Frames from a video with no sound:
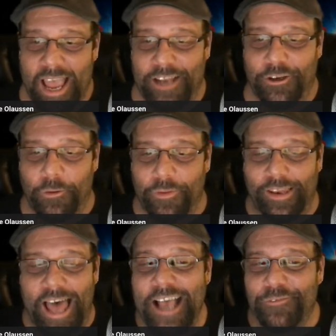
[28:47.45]
And the
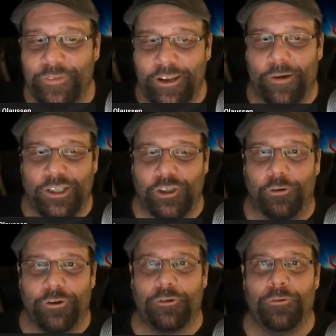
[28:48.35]
last video I
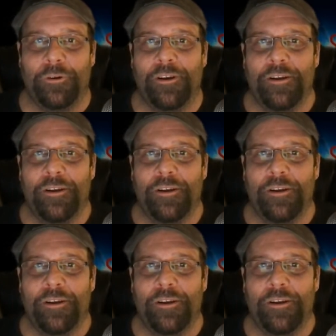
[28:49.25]
showed you,